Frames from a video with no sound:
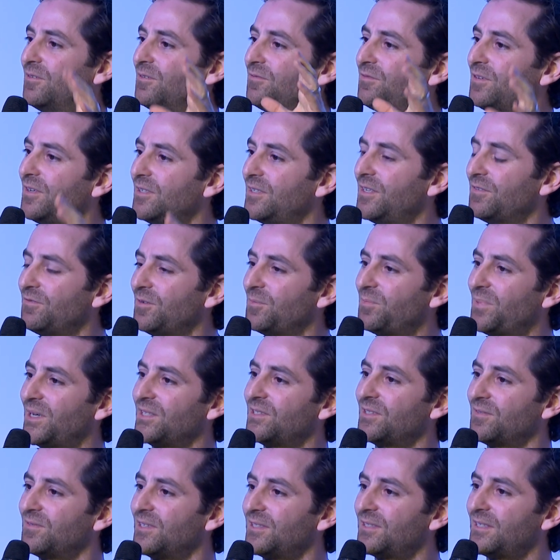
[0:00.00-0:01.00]
For different
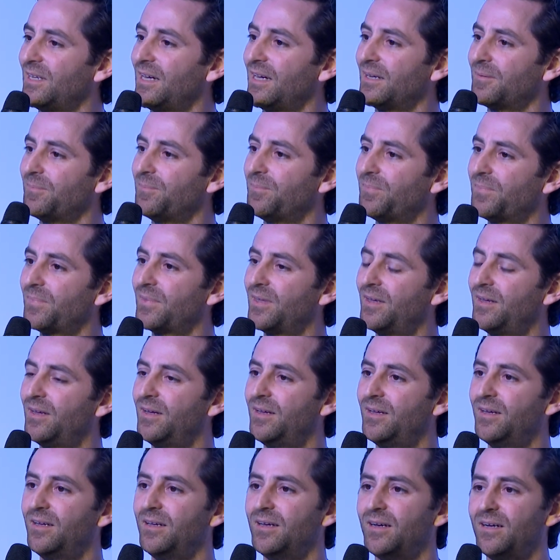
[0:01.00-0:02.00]
parts of the stack.
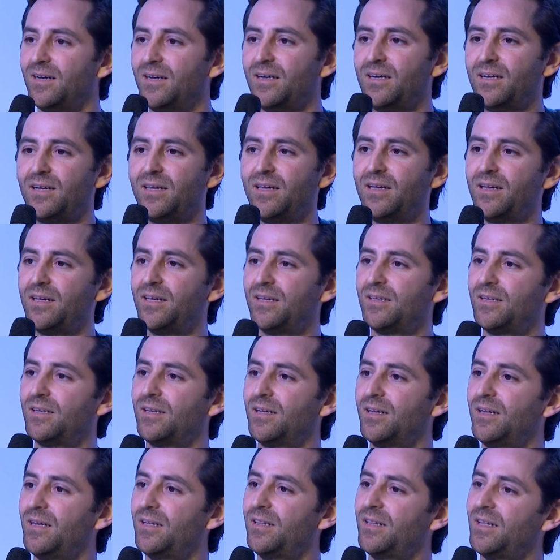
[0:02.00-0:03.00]

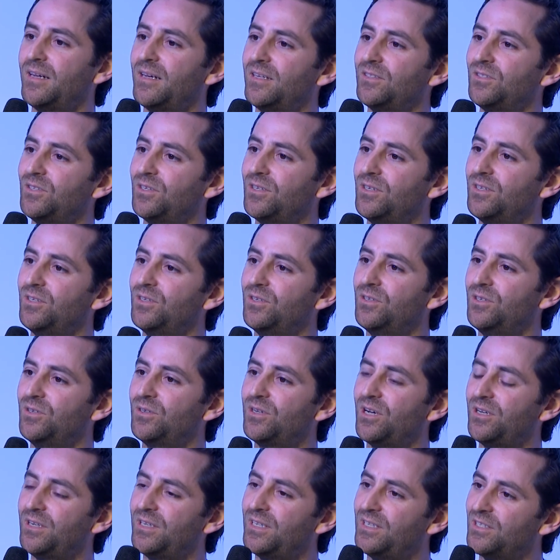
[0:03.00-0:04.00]
And then as you
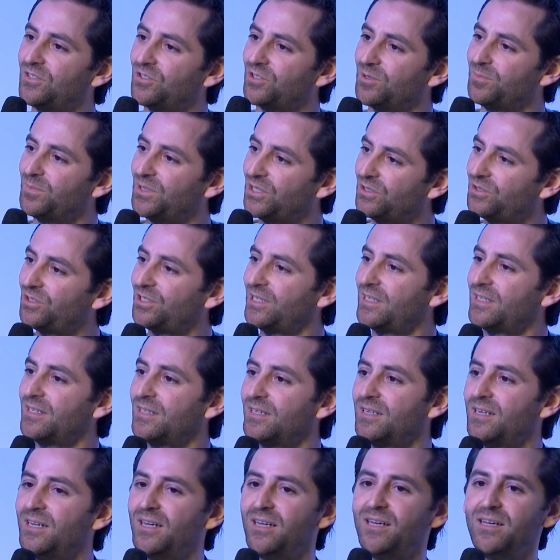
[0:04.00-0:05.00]
go to
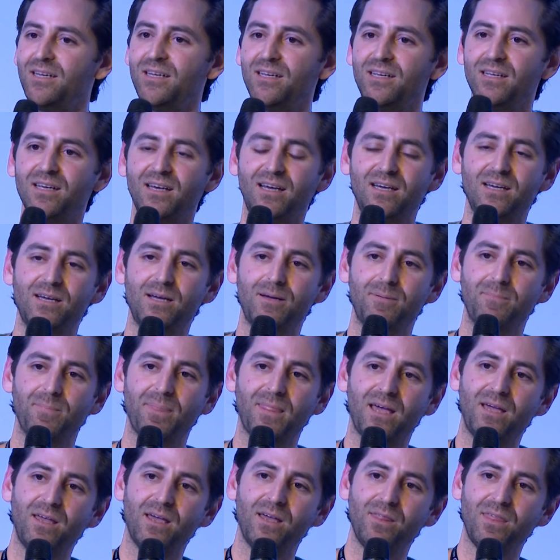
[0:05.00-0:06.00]
distribution,
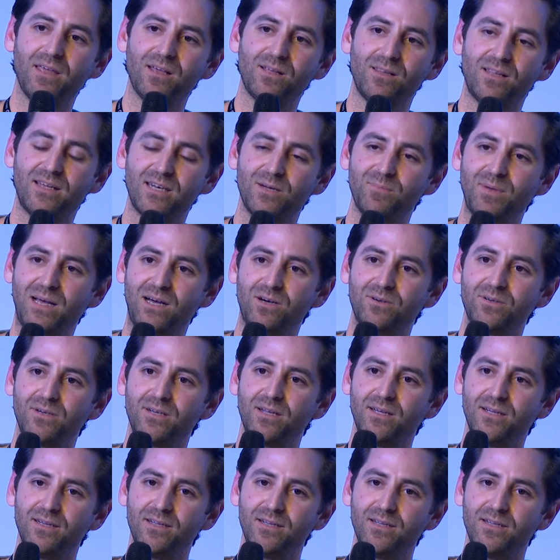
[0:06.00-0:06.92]
I think a lot about